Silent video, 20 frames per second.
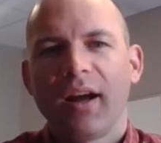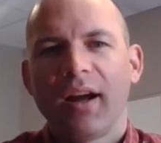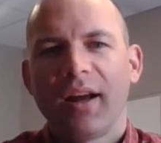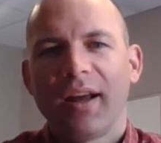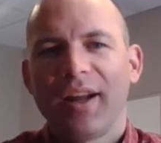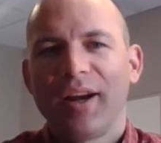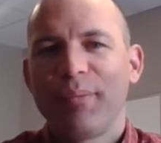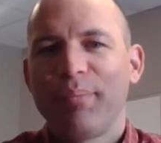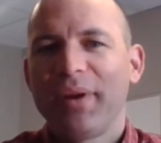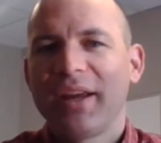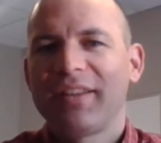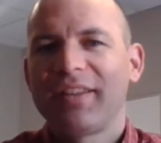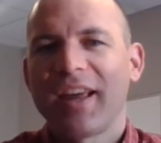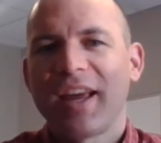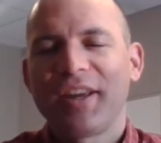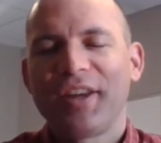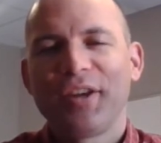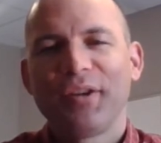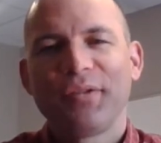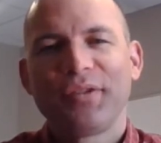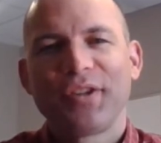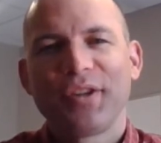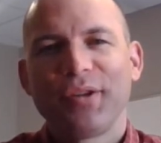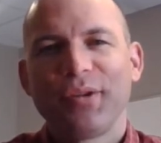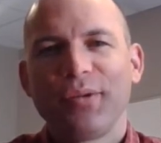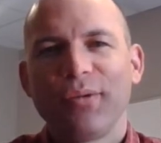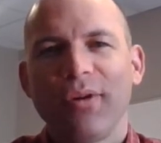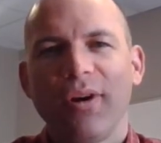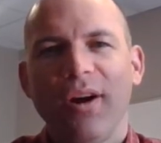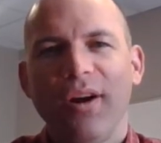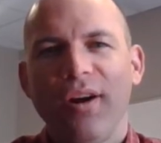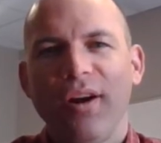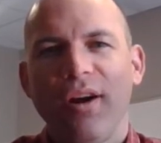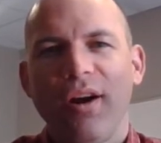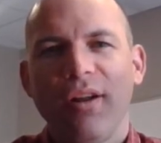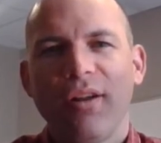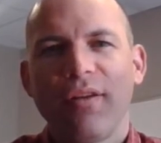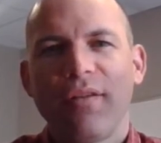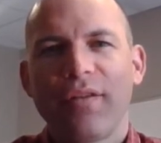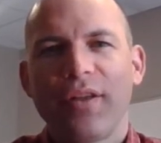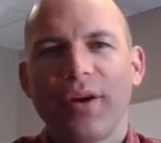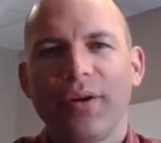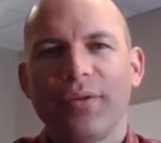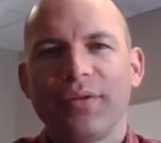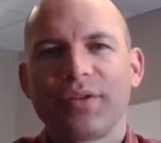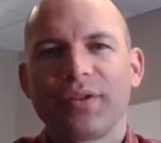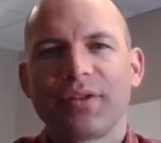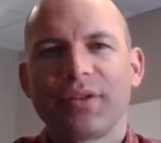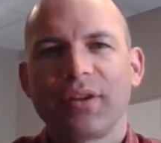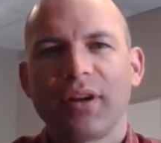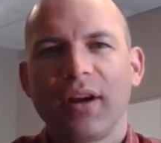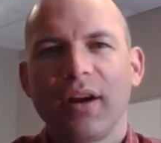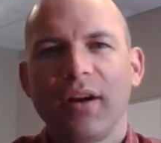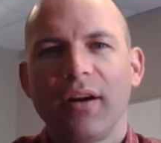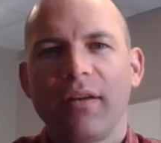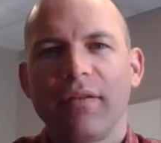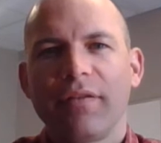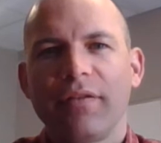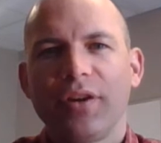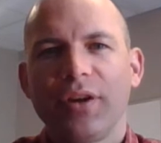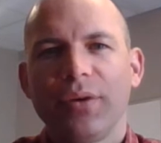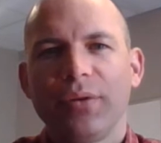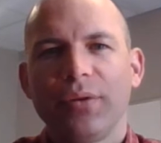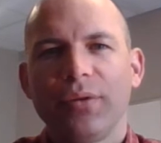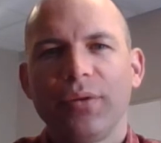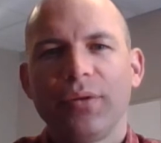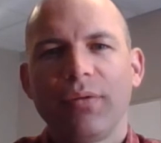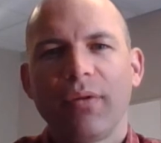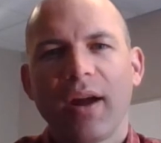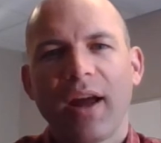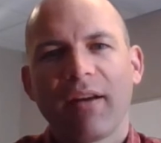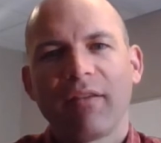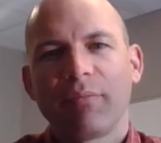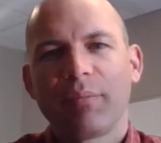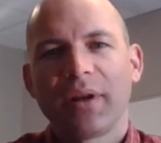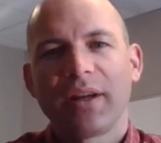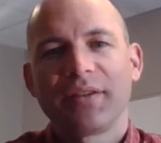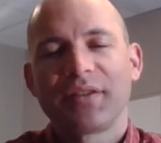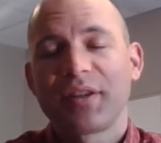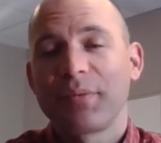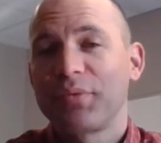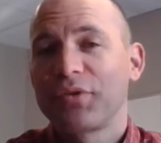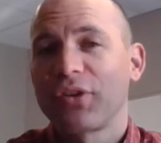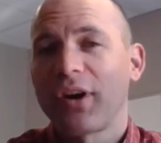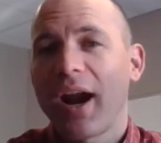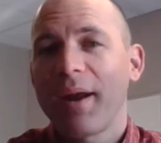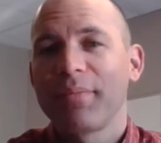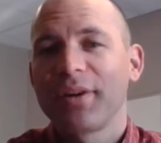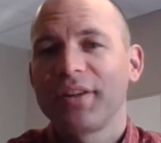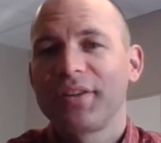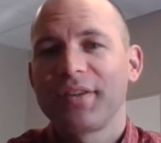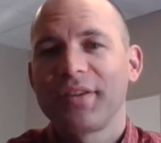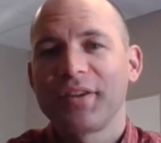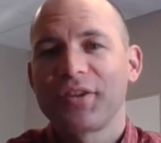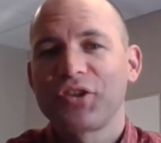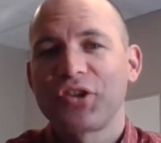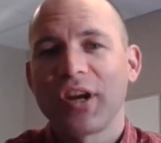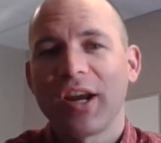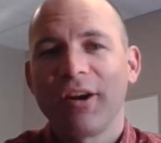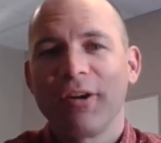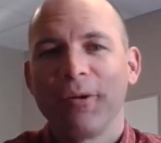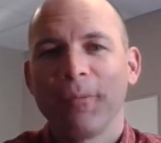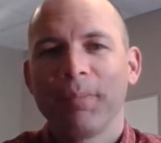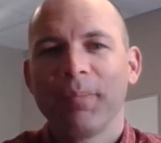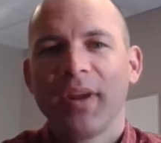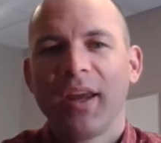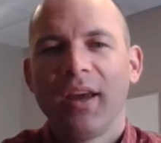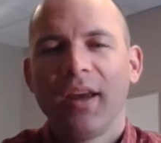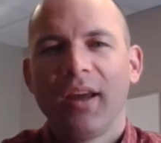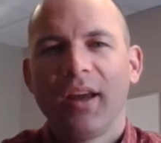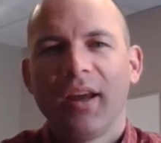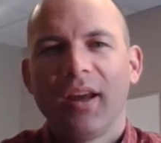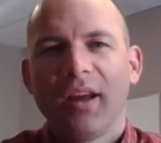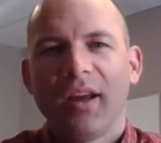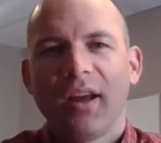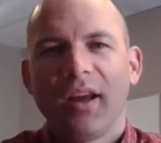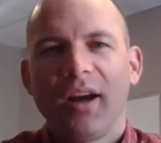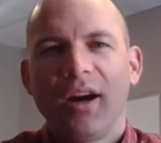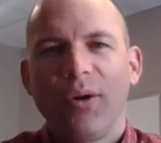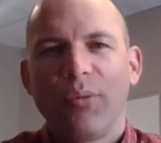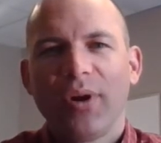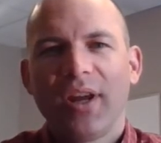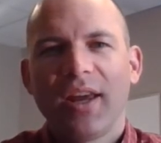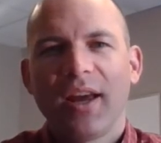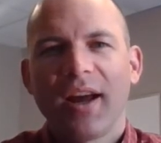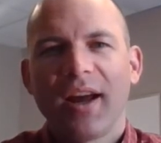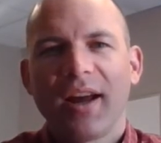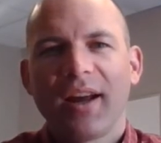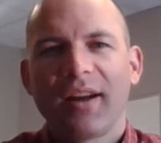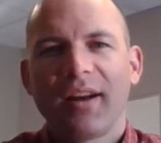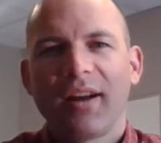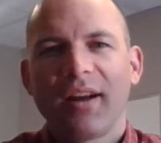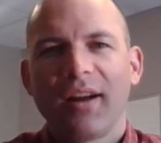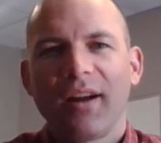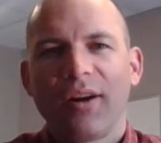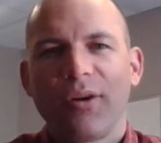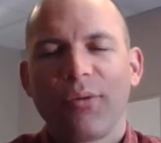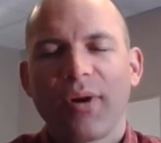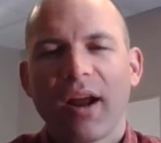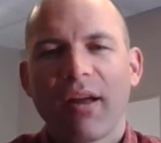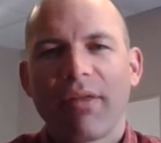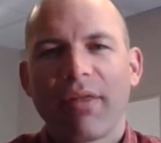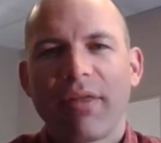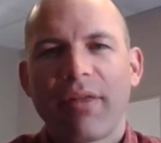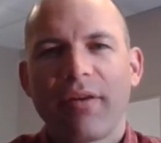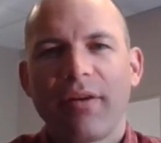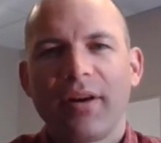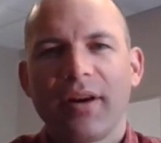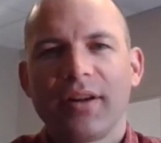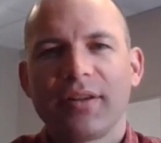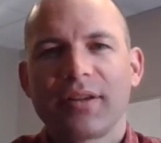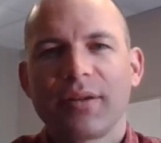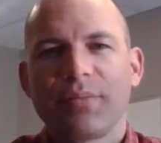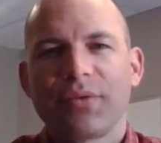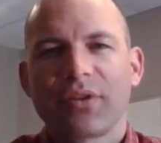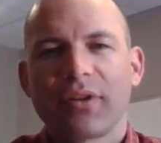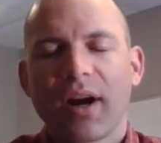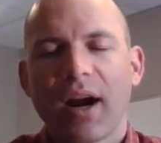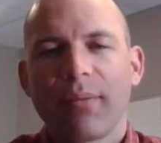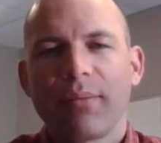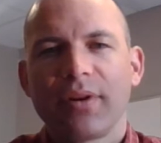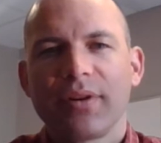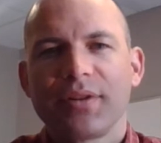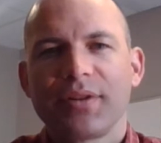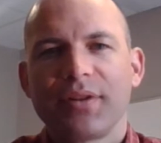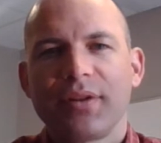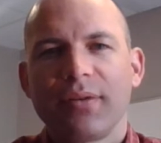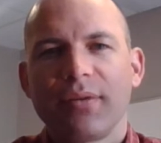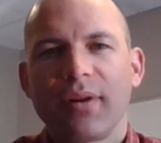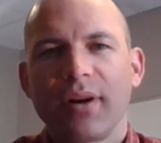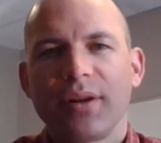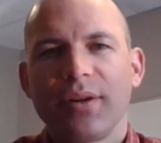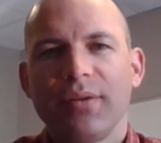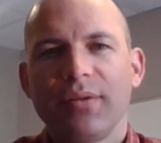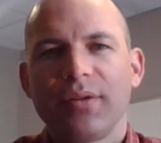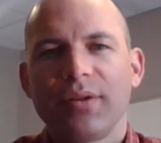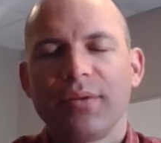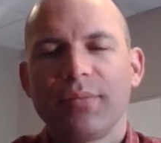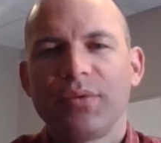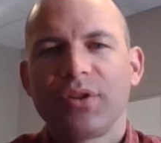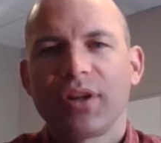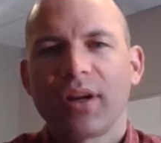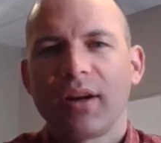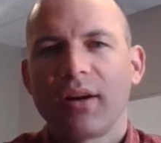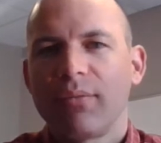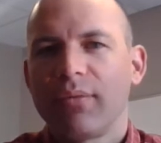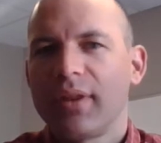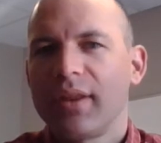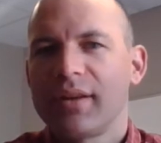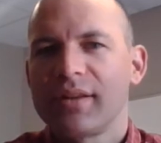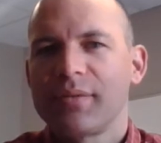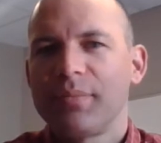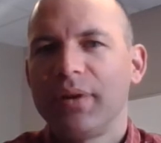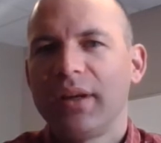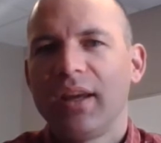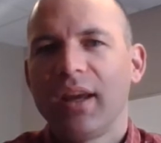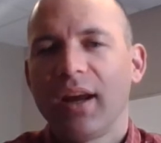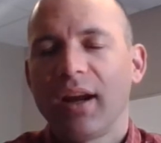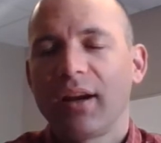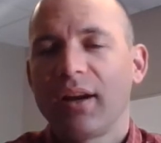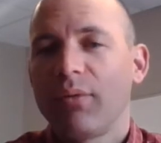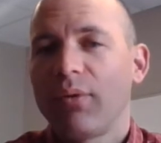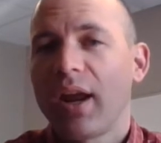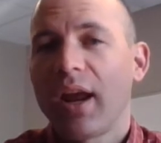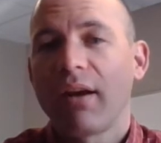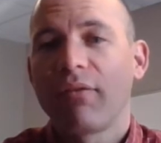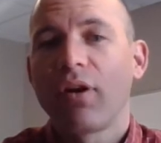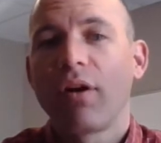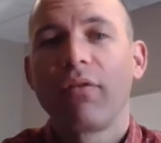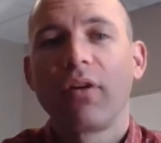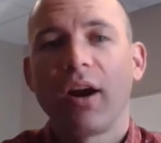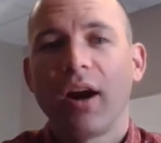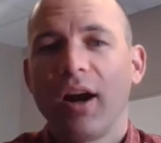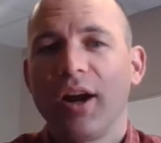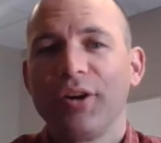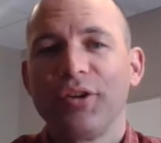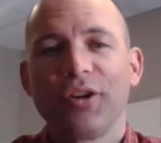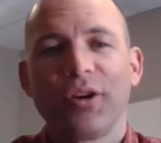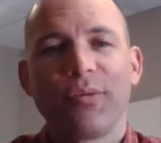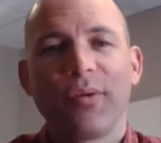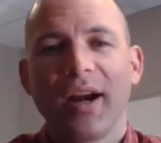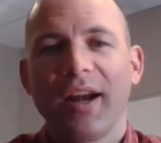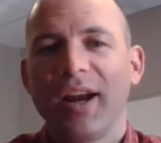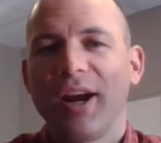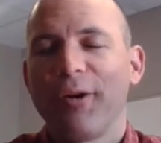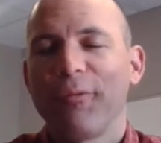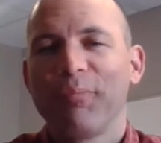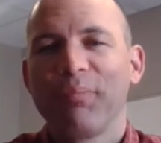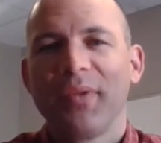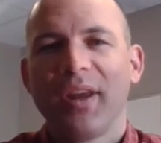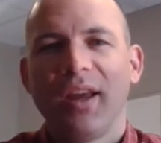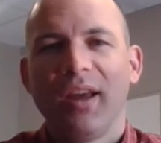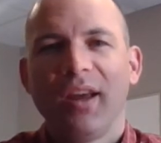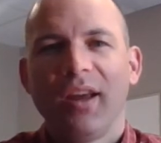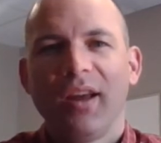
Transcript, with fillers: Uh, and a big thank you to uh, all of those of you who have been subscribing to this channel. Uh, we had around 30 subscribers to our YouTube channel when this began, and we have over 100 right now.